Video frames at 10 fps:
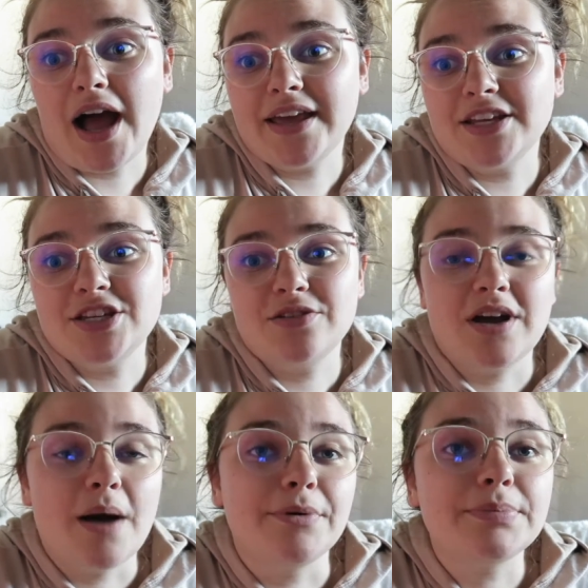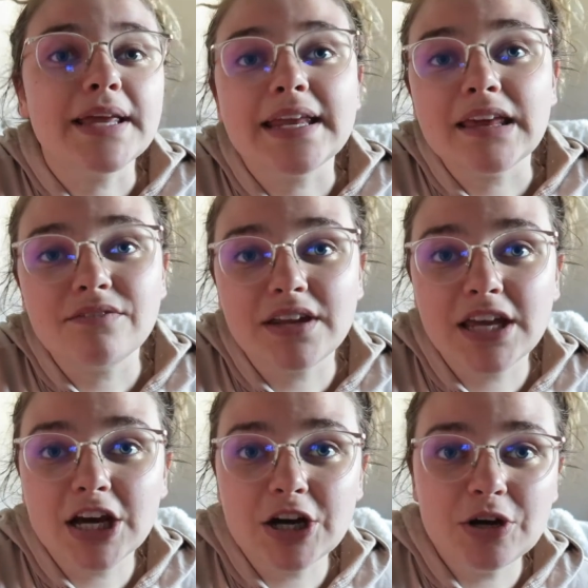can do a couple planning
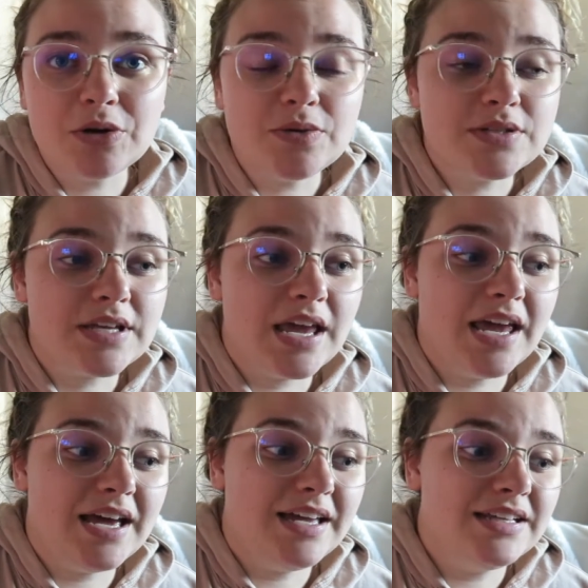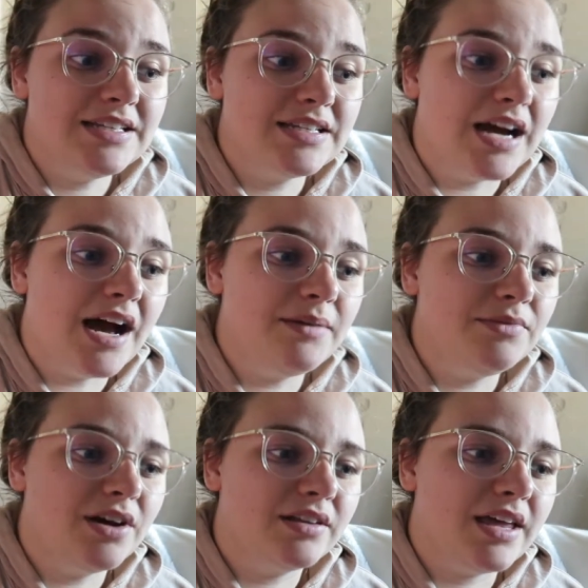videos and I'm
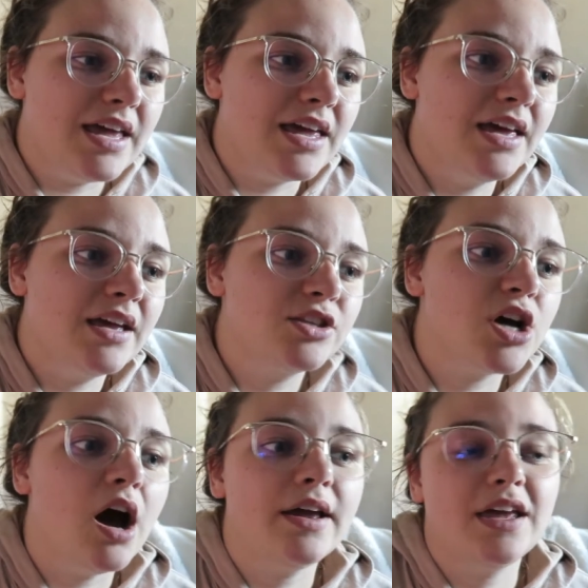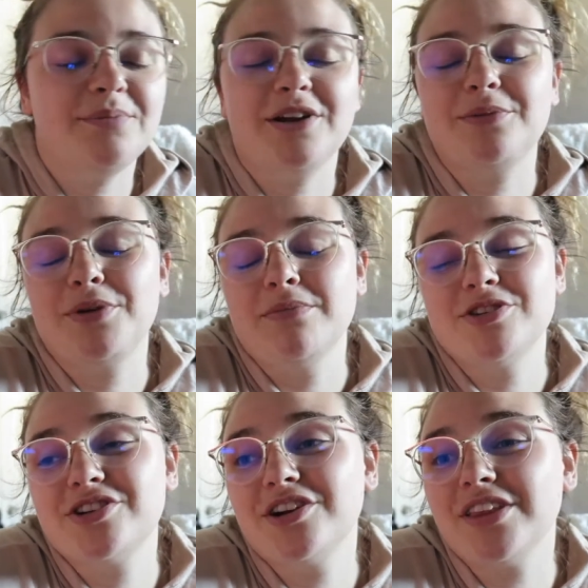not like talking about it
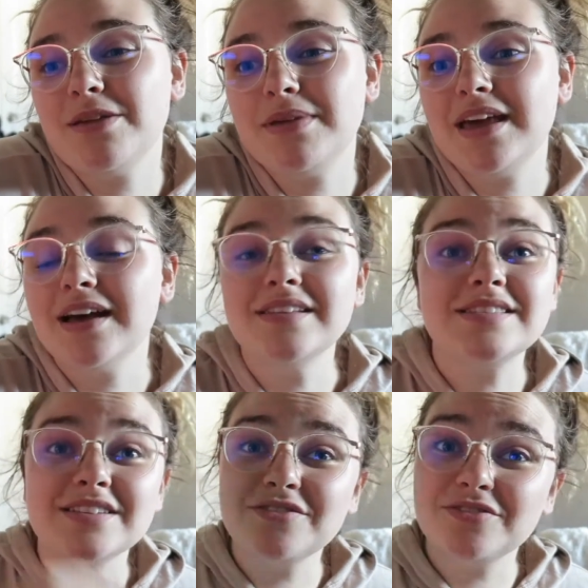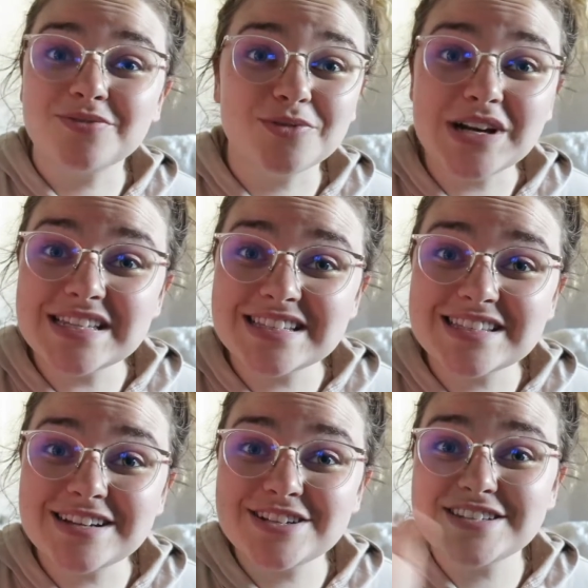prematurely because of reasons
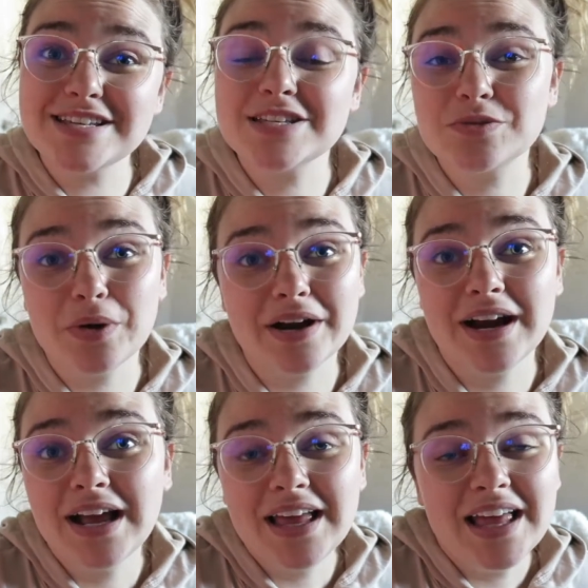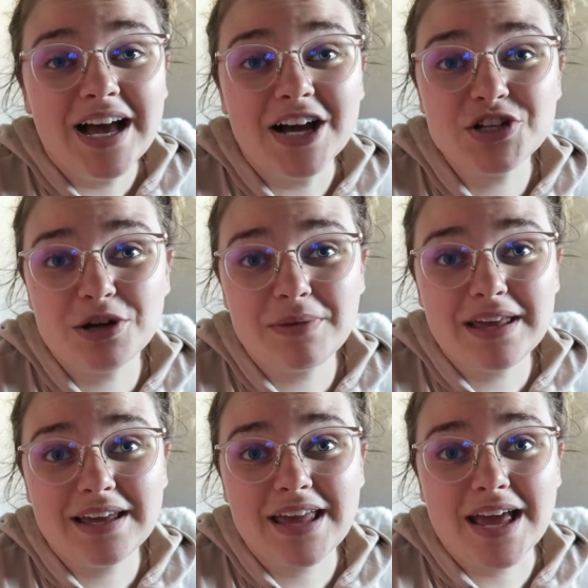such as this where a trip
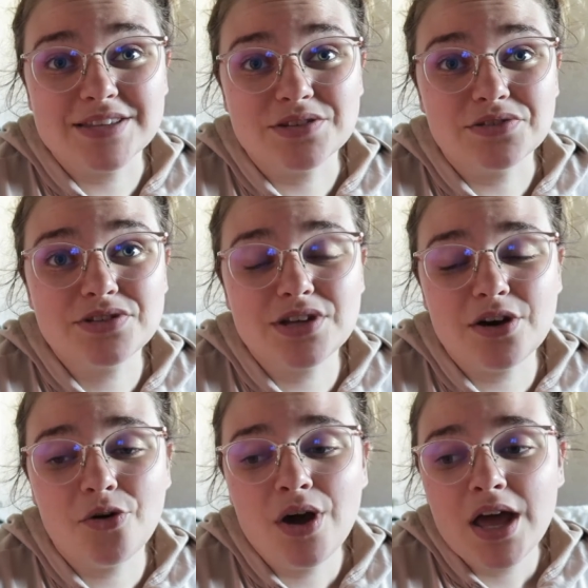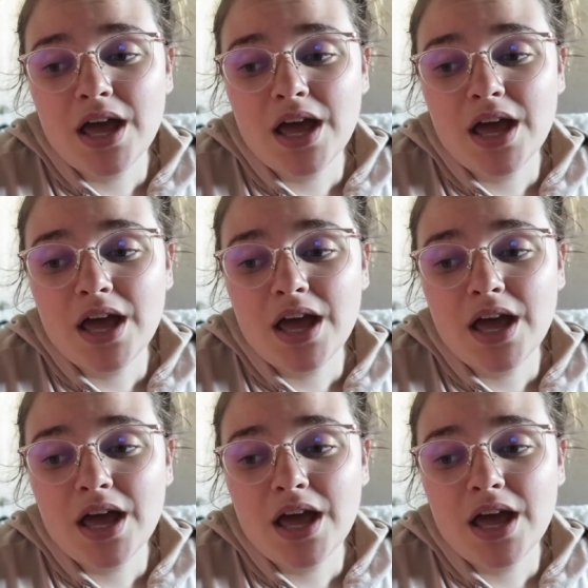might get canceled. So